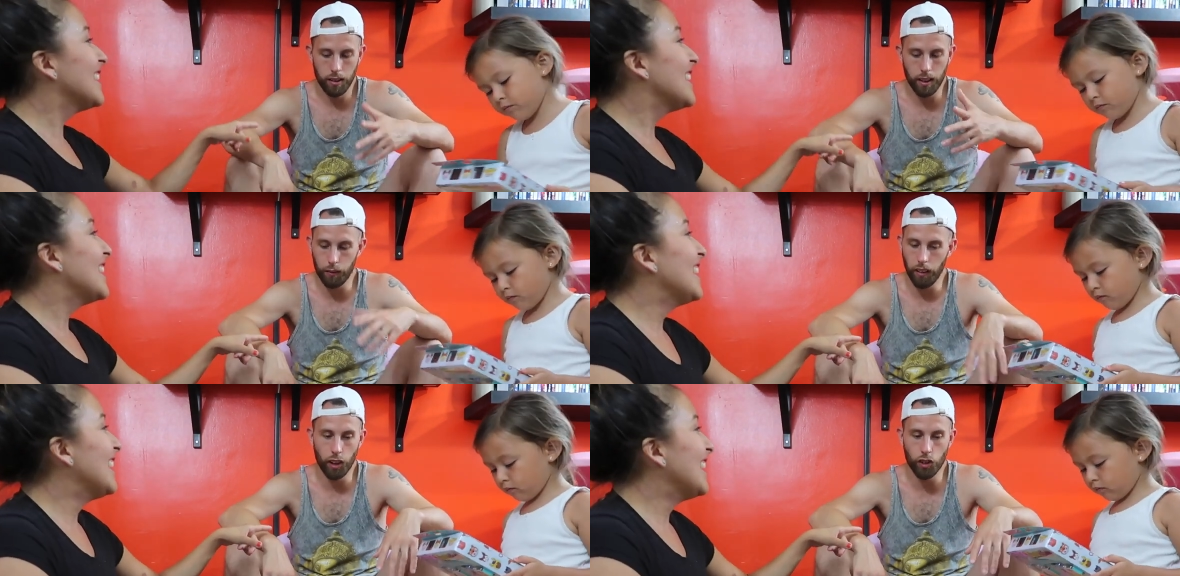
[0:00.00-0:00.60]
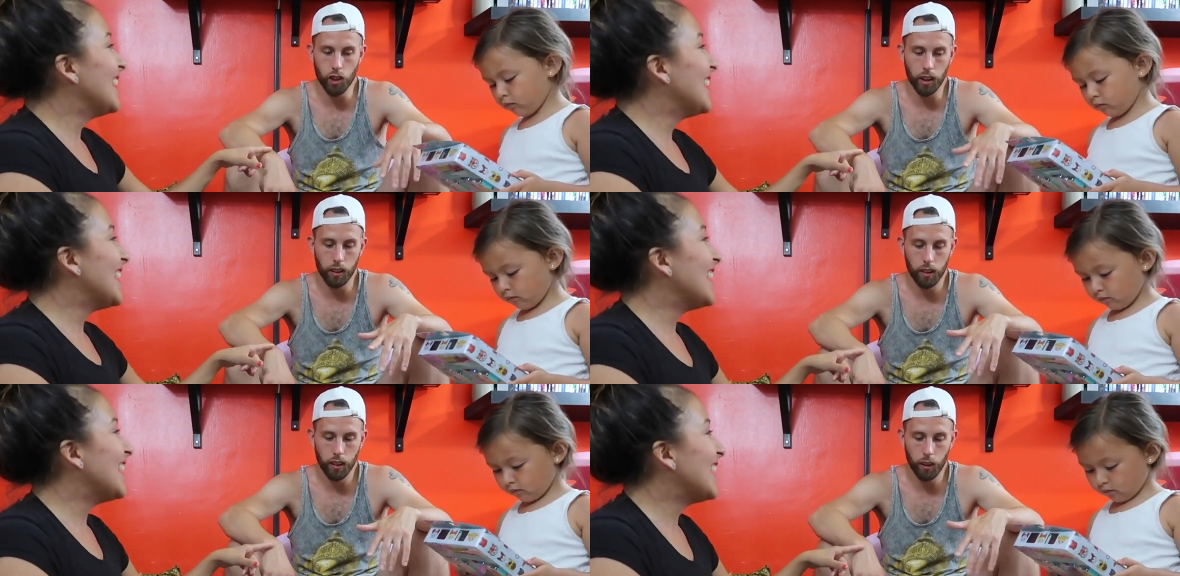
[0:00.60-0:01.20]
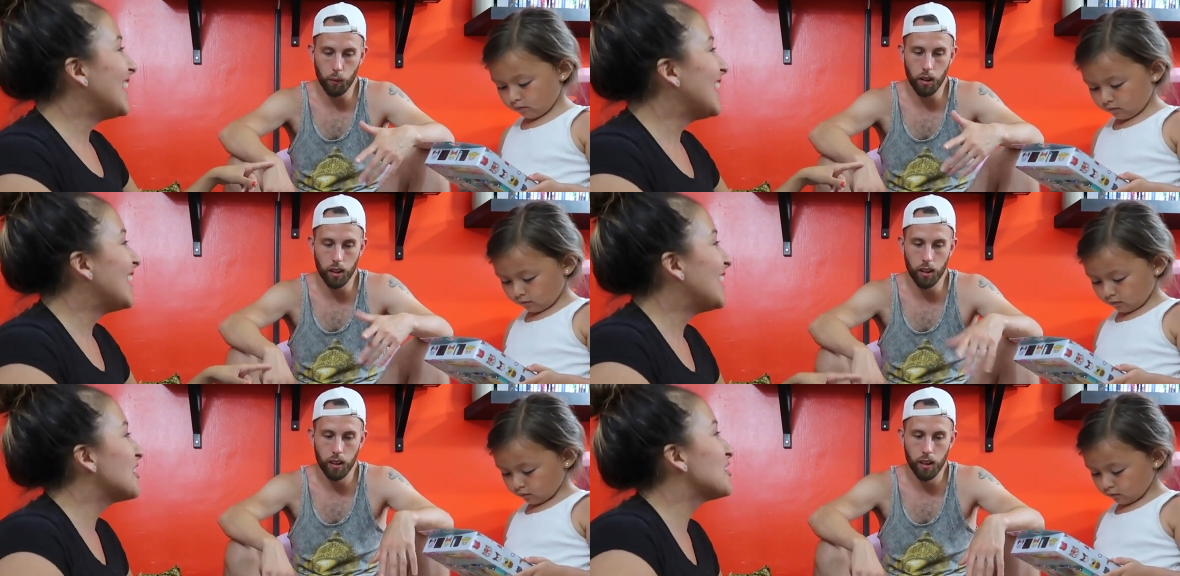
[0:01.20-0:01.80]
Speaker 1: It's definitely not a trick. I don't
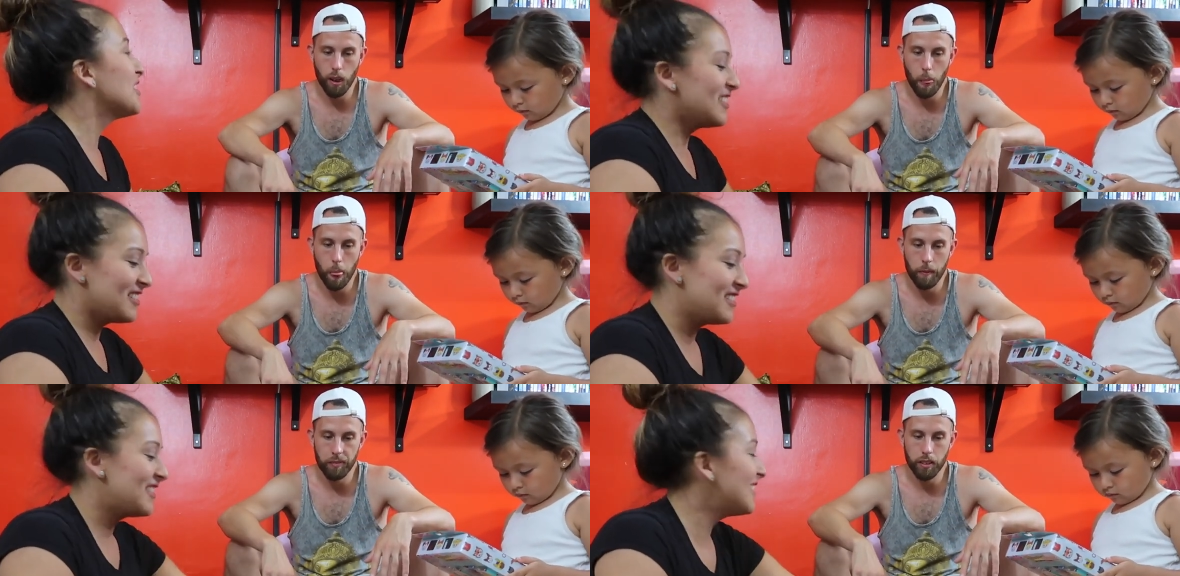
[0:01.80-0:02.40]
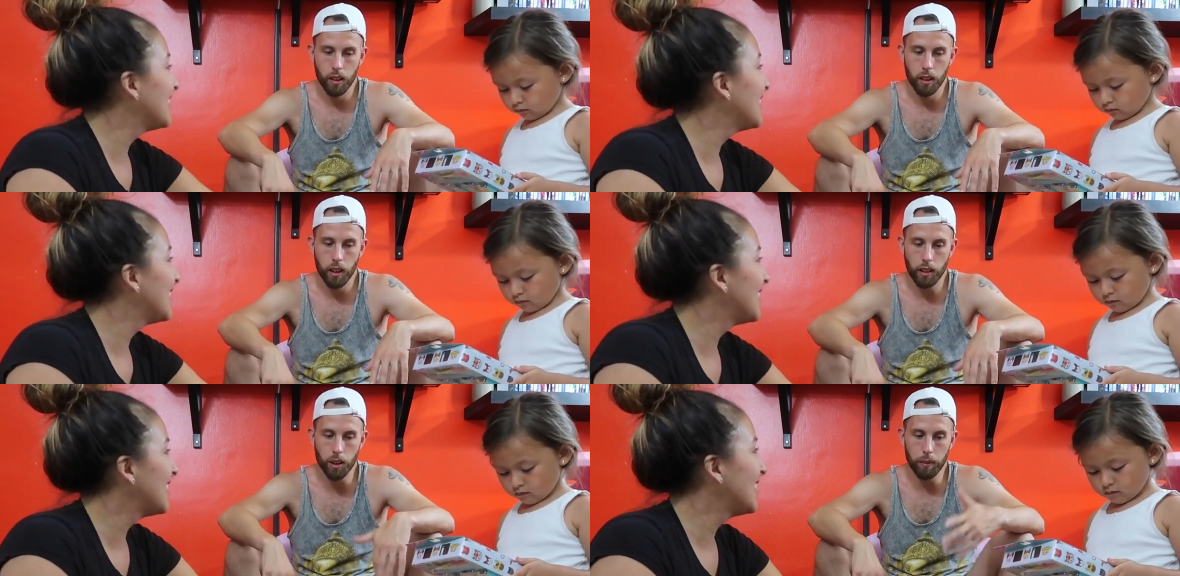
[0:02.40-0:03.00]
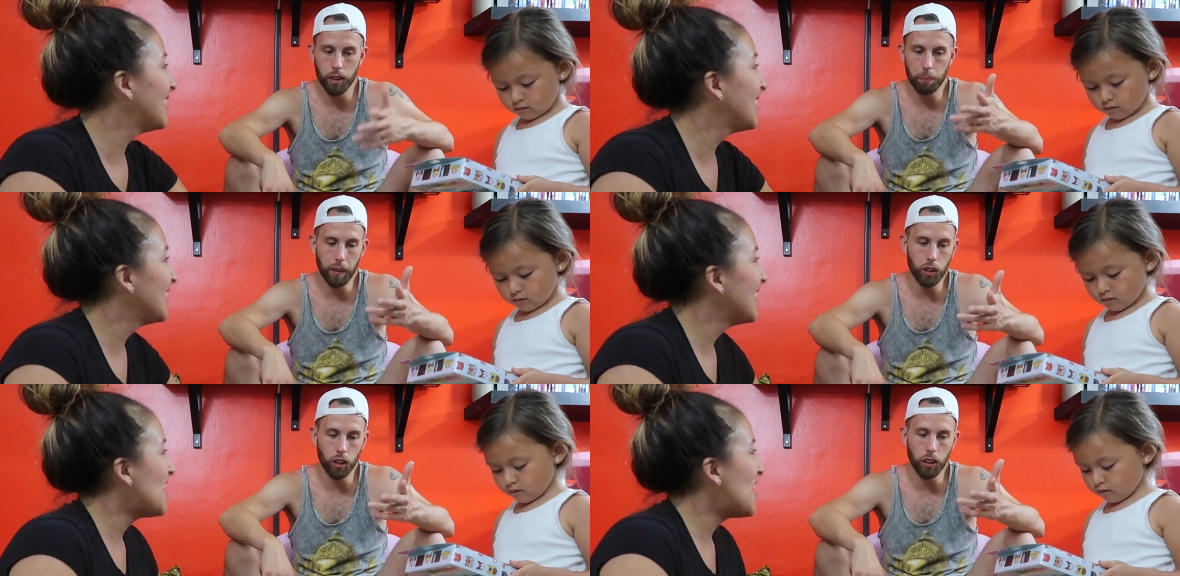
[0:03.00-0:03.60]
want it. Are you? It's something
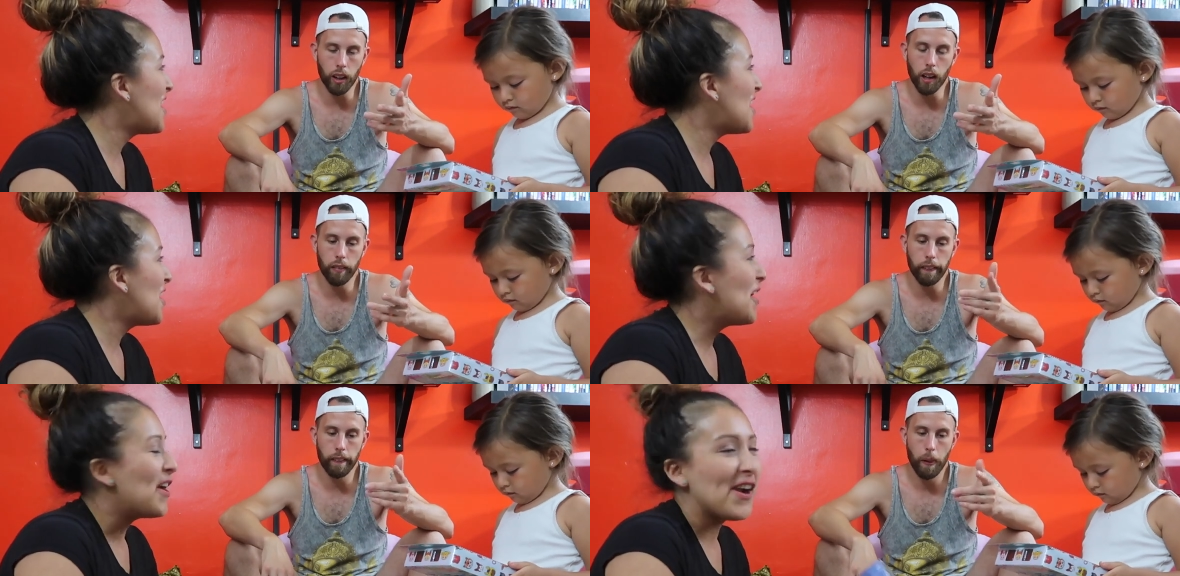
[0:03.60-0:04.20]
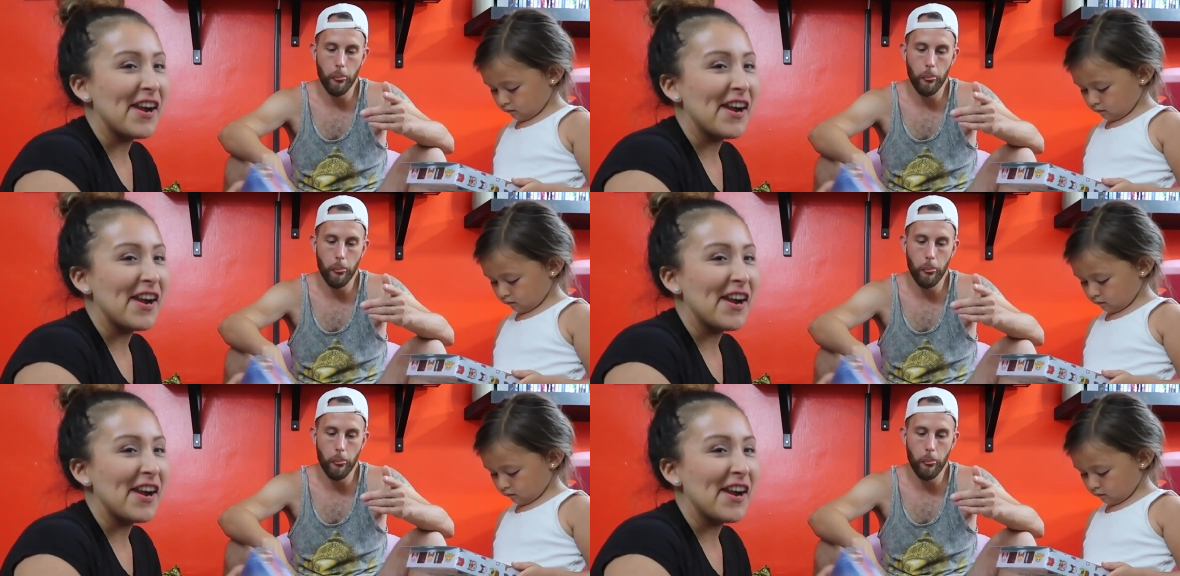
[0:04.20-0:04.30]
that my son can have though.